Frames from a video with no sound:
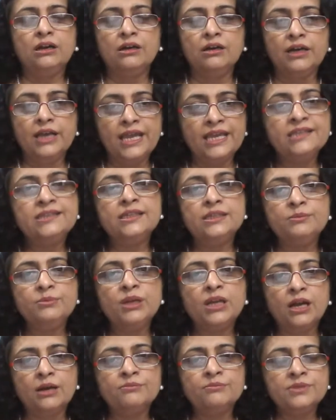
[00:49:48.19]
as
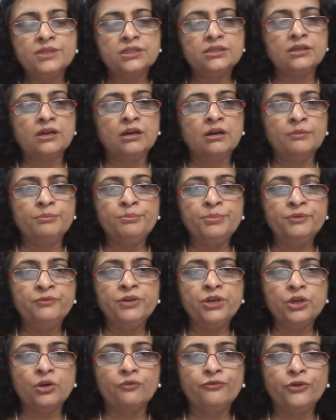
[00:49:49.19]
it becomes a
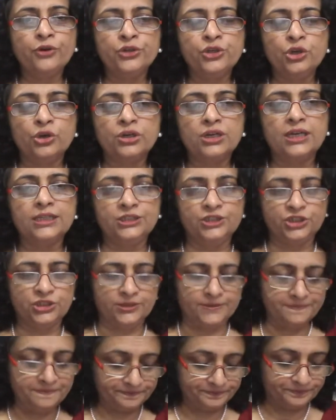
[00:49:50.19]
pivot for your
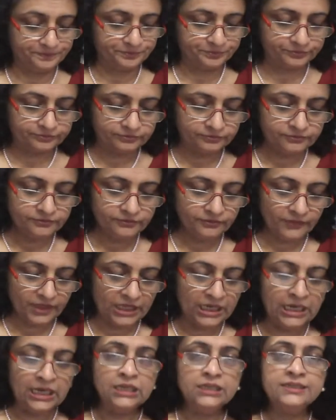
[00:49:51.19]
culture.
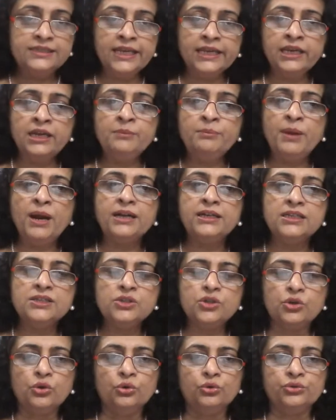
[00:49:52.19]
Second part
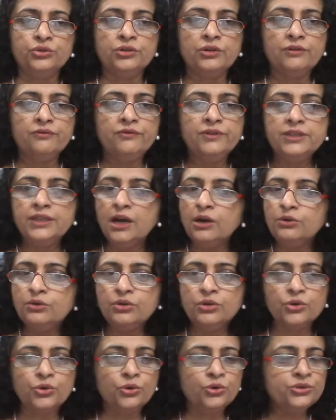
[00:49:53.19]
is growth.
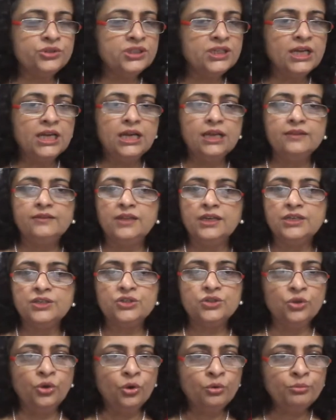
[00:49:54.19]
Without growth,
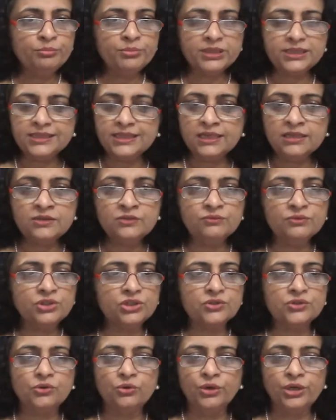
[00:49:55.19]
there is no business
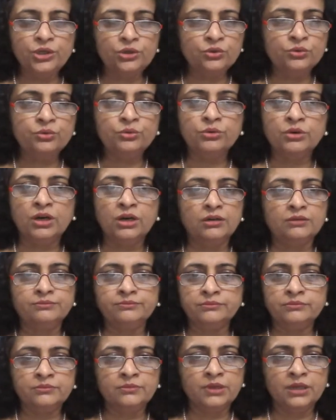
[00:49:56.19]
which is going to
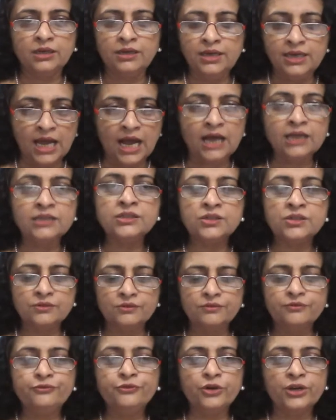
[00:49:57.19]

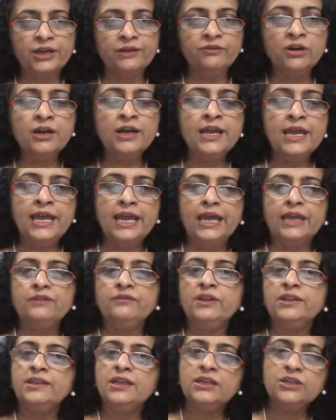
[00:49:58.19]
last forever.
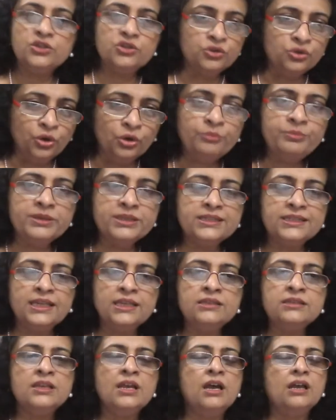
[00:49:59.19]
And when there is no
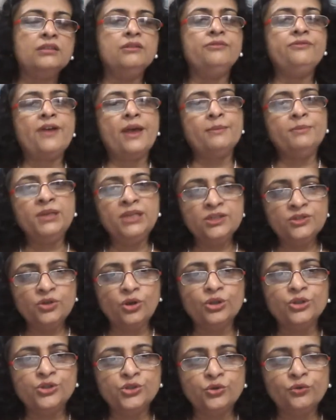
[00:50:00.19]
business,
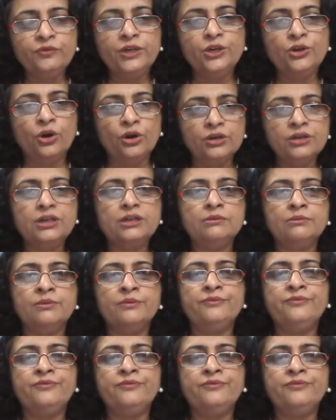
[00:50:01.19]
families also will not